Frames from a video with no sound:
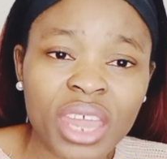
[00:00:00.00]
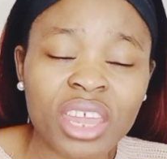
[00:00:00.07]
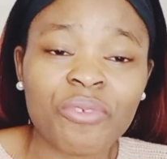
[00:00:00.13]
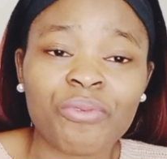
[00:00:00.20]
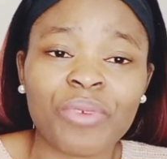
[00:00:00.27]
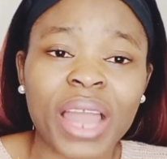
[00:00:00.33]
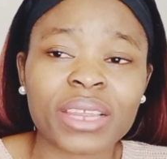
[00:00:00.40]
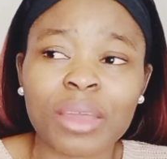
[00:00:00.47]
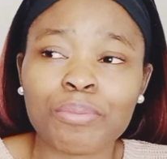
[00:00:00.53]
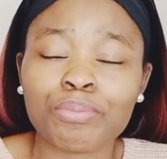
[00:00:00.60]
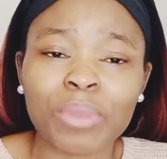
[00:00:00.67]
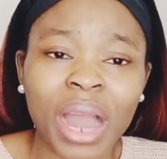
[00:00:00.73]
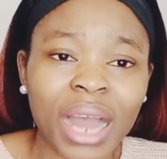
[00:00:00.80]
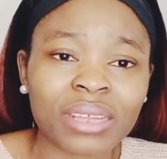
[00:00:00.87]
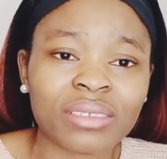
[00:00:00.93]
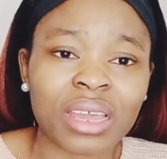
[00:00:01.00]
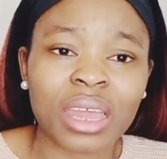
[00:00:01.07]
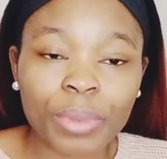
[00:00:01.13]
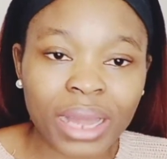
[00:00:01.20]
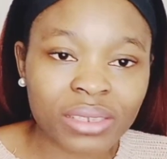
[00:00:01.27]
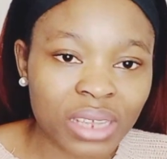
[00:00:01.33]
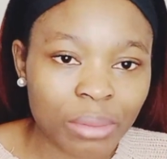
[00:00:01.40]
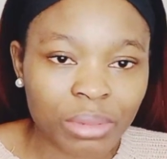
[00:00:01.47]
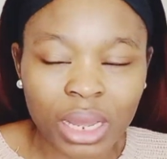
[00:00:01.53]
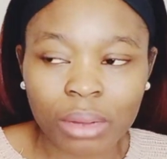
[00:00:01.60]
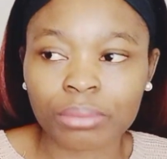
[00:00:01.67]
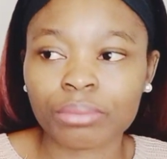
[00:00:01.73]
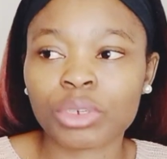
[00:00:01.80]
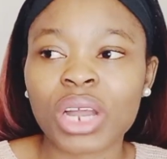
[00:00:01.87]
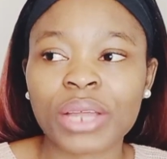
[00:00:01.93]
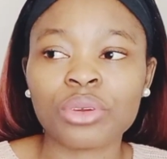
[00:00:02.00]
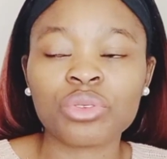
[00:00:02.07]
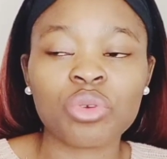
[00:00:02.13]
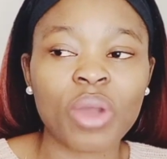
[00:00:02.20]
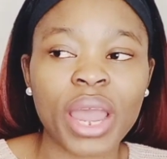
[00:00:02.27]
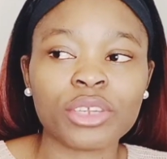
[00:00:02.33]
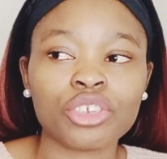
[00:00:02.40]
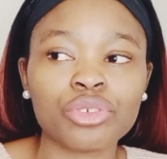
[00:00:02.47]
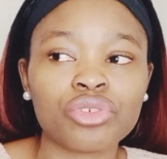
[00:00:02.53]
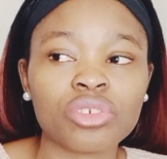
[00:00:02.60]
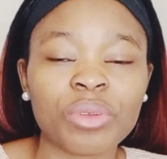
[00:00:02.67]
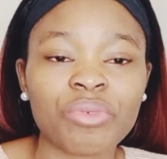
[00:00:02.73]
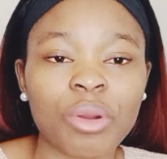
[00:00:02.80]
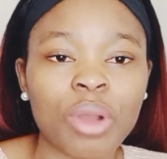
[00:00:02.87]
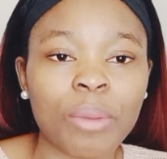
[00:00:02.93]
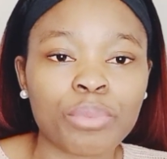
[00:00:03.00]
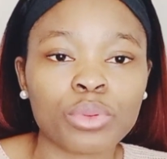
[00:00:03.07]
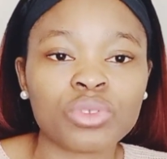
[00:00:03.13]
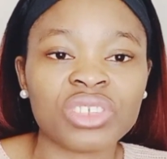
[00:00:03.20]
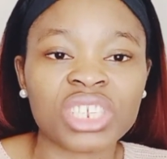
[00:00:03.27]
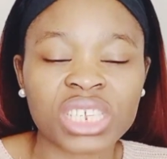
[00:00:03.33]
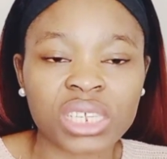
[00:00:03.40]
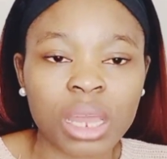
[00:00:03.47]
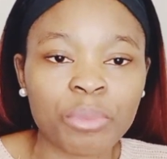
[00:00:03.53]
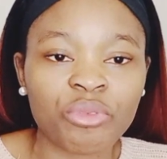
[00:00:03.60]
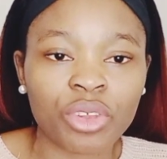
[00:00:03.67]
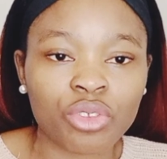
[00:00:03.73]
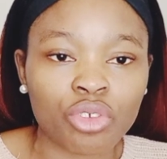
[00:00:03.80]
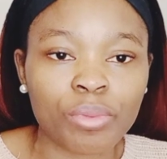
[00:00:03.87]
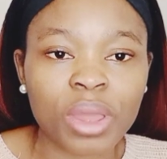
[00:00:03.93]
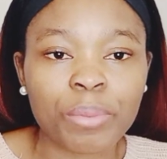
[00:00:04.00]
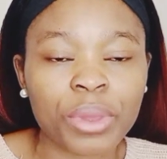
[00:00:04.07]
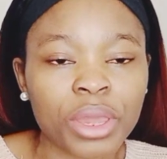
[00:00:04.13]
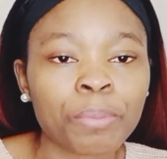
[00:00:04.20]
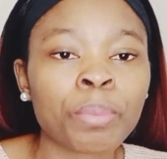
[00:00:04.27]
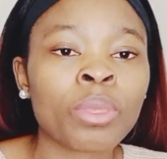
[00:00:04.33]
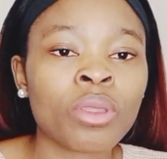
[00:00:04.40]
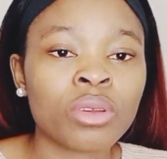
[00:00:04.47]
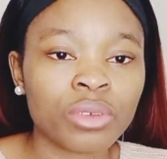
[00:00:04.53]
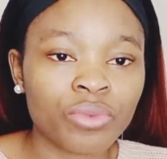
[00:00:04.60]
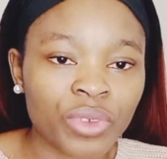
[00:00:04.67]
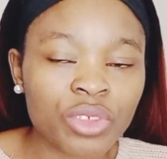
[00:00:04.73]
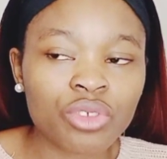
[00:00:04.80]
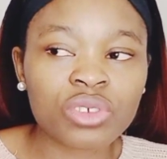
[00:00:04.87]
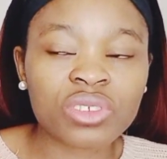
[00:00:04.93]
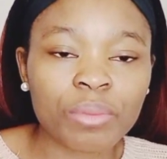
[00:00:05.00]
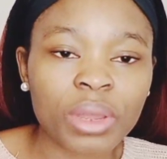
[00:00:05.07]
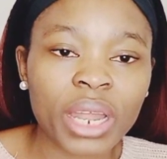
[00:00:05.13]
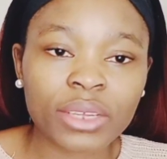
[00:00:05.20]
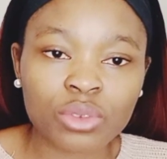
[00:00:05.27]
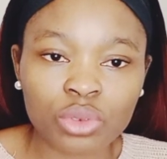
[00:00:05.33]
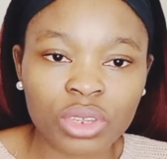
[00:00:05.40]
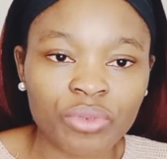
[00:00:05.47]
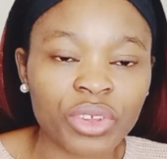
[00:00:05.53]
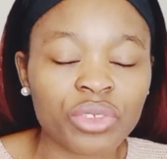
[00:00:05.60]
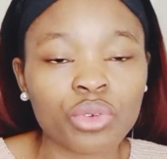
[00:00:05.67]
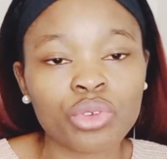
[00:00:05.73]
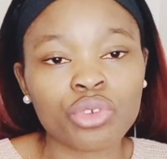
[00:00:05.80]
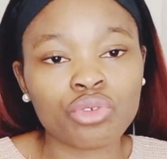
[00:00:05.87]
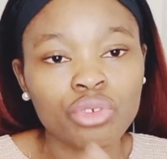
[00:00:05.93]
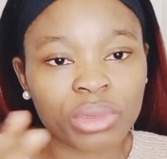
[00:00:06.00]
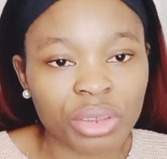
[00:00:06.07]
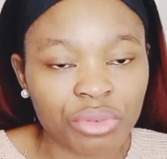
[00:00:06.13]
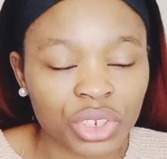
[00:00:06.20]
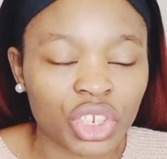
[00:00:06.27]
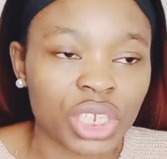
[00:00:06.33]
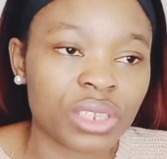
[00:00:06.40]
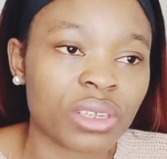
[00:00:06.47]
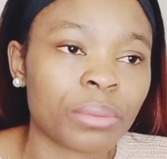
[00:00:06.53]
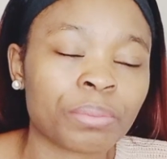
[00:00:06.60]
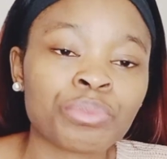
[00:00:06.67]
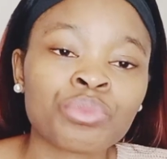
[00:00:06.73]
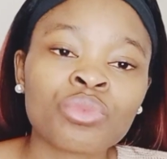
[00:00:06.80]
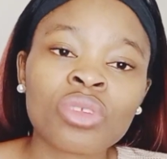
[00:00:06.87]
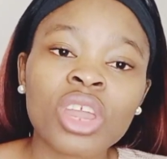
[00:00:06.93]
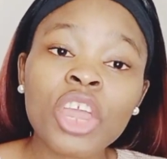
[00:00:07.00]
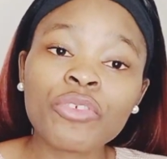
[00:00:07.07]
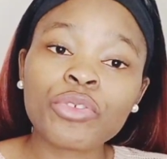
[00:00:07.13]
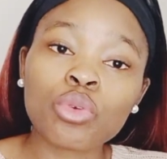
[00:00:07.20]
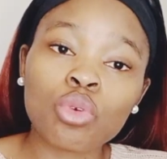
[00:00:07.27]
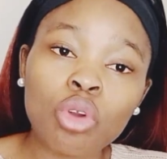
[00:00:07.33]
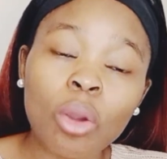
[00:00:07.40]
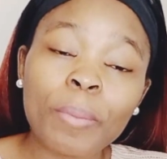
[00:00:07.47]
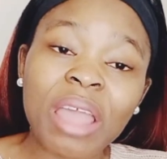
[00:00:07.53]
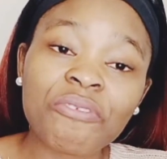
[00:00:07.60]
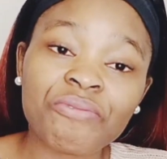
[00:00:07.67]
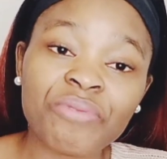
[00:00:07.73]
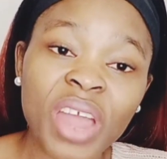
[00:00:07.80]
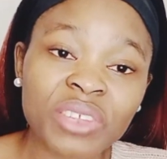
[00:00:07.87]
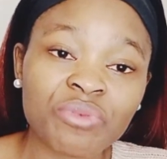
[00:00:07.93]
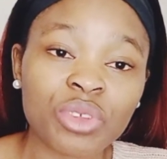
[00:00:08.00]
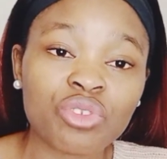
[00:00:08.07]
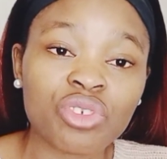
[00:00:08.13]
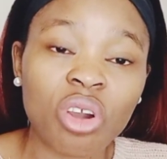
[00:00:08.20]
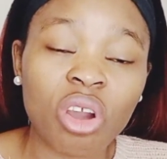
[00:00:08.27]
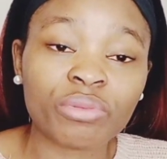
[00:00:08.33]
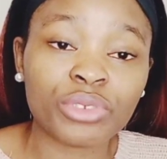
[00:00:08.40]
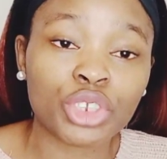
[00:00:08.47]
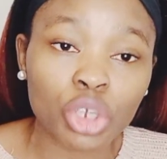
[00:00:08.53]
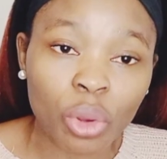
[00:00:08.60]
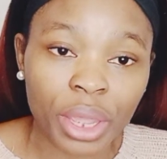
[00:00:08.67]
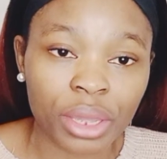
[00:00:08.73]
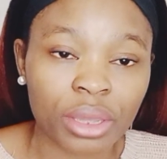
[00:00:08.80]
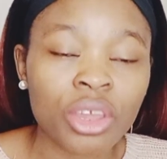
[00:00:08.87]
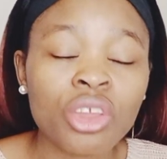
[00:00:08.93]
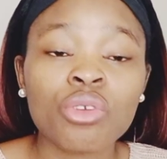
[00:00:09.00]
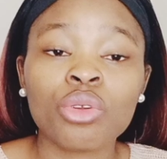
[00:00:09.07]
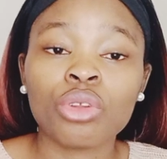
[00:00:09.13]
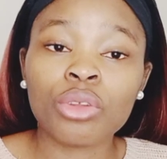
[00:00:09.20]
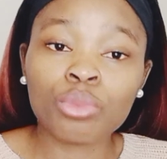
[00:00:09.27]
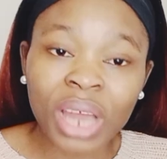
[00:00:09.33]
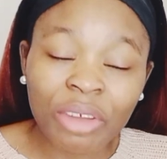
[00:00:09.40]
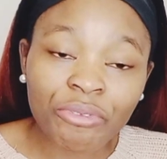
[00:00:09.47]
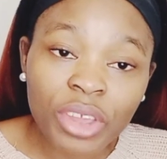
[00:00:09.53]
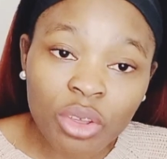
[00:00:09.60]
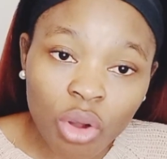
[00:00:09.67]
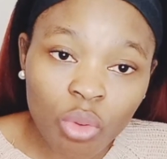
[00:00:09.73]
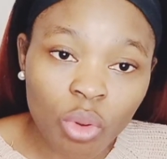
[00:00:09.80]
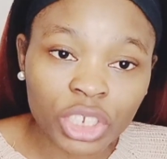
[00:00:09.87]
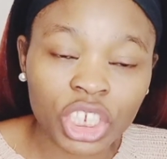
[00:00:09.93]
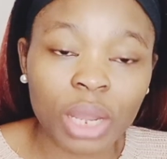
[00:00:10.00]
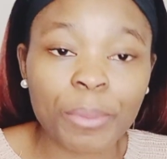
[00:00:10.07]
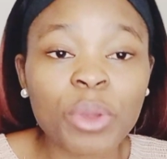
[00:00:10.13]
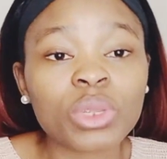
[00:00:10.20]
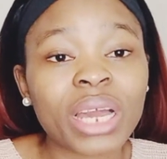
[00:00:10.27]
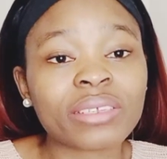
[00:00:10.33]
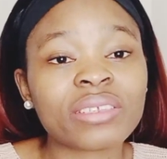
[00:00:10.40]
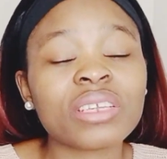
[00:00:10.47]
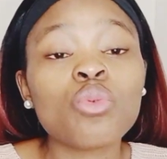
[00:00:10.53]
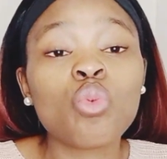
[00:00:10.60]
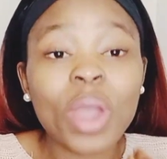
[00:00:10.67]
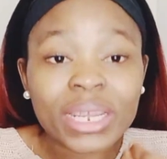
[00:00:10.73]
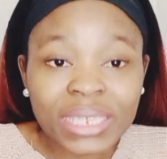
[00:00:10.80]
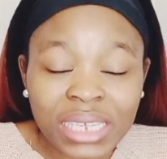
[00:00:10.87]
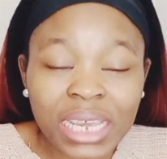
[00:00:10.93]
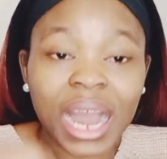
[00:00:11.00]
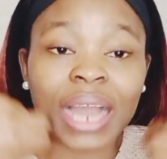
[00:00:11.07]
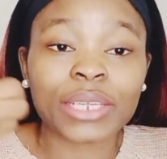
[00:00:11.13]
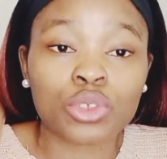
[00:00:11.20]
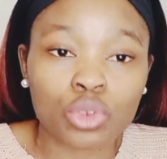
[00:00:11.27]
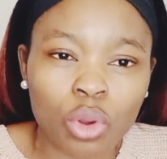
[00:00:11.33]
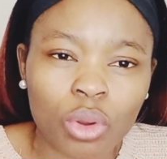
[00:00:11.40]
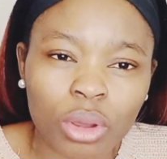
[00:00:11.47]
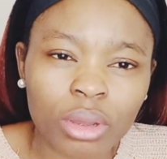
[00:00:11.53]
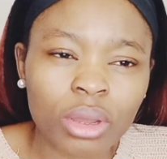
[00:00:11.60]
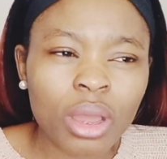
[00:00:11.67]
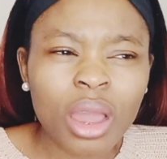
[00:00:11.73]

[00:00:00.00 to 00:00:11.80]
If I add them, accept them. Because I don't know why YouTube, if I want to put the same video, maybe video similar to the video, YouTube, they reject them. If you go, my first video of Joy, now if you go watch her, now see, wait till I talk.